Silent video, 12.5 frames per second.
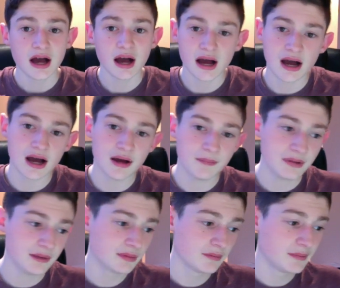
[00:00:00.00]
Uh,
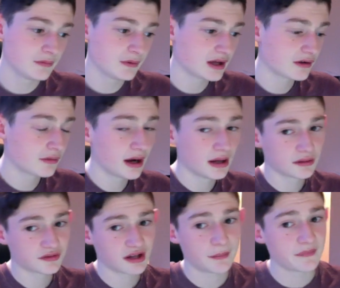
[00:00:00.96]
people have been waiting quite a
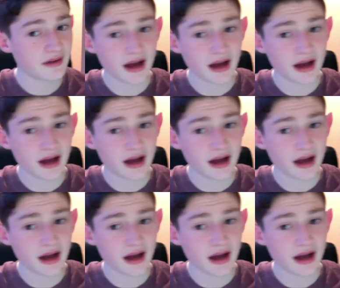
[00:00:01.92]
long time.